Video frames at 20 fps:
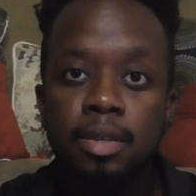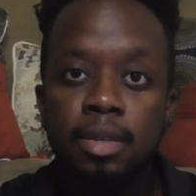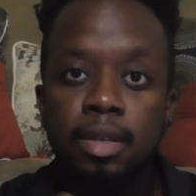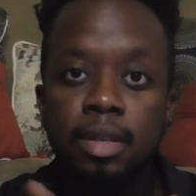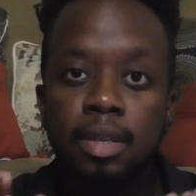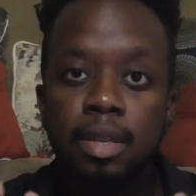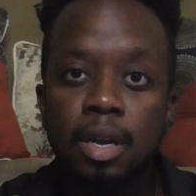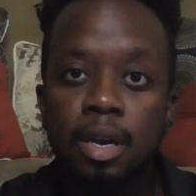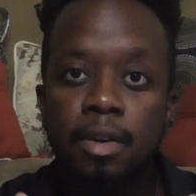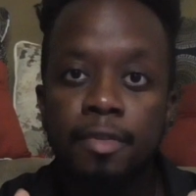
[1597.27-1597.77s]

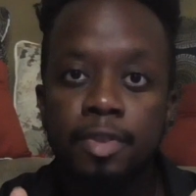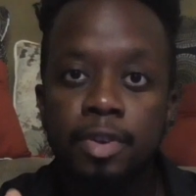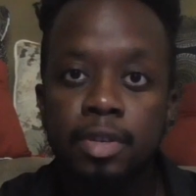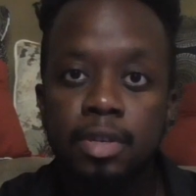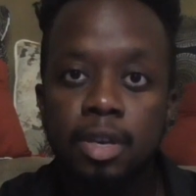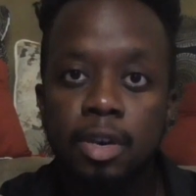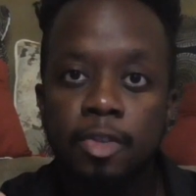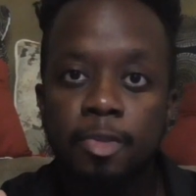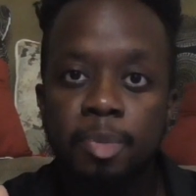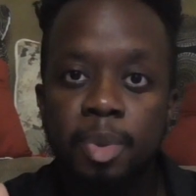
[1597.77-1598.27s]
Love
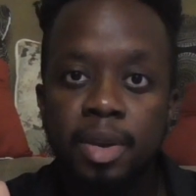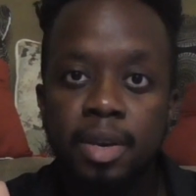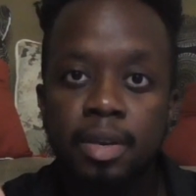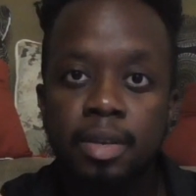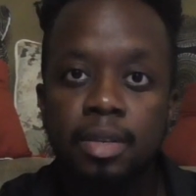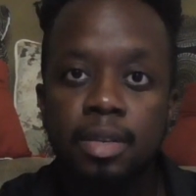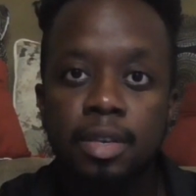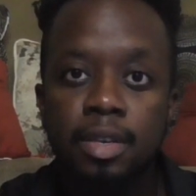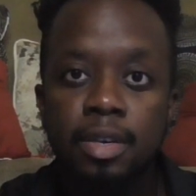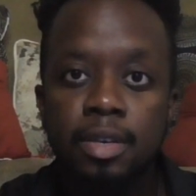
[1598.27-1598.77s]
yourself, be
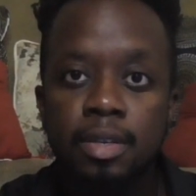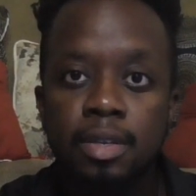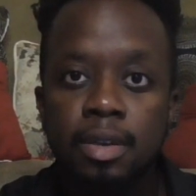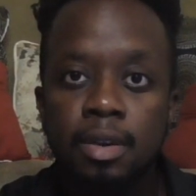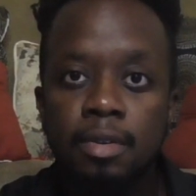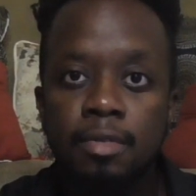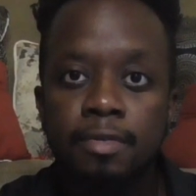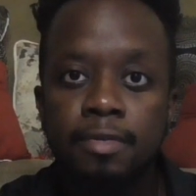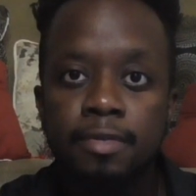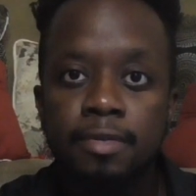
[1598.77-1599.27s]
good to
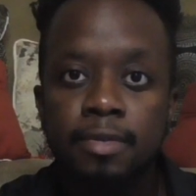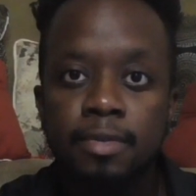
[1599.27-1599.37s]
yourself.